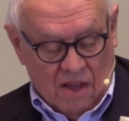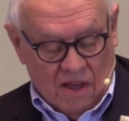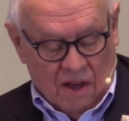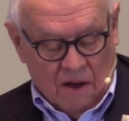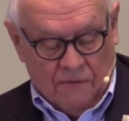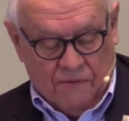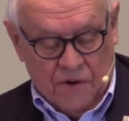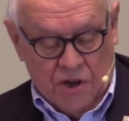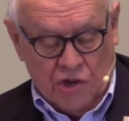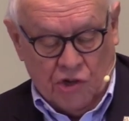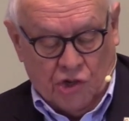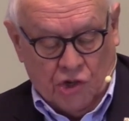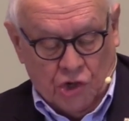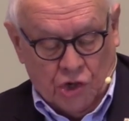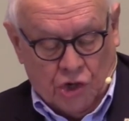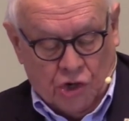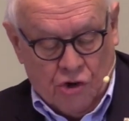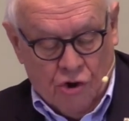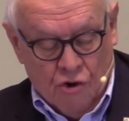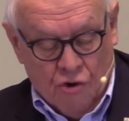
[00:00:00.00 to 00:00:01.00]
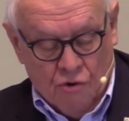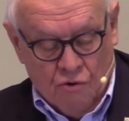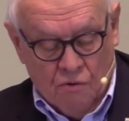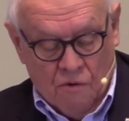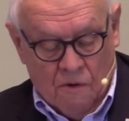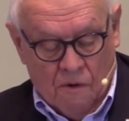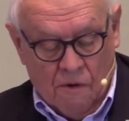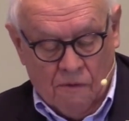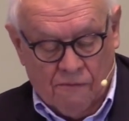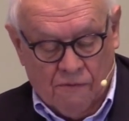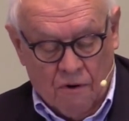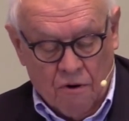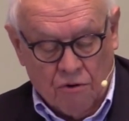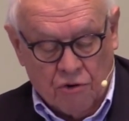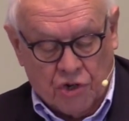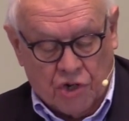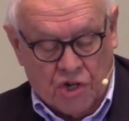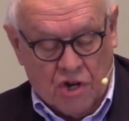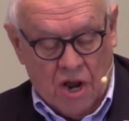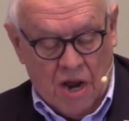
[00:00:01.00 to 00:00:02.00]
Ephesians 2,
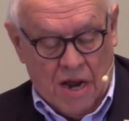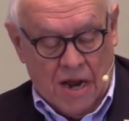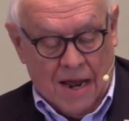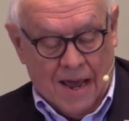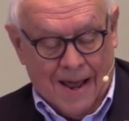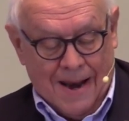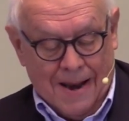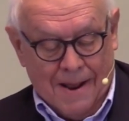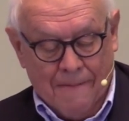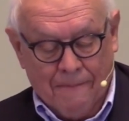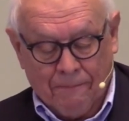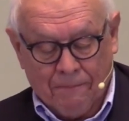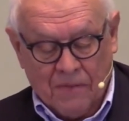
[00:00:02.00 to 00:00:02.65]
verse 10.